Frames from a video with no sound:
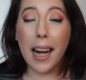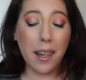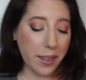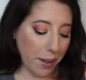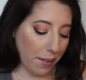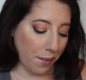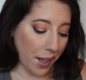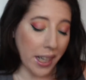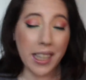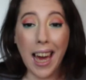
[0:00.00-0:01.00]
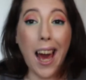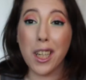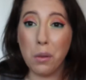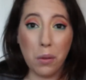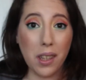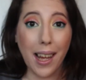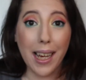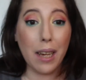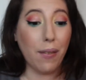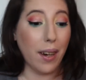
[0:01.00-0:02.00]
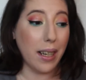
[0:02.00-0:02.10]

I also have a very casual life.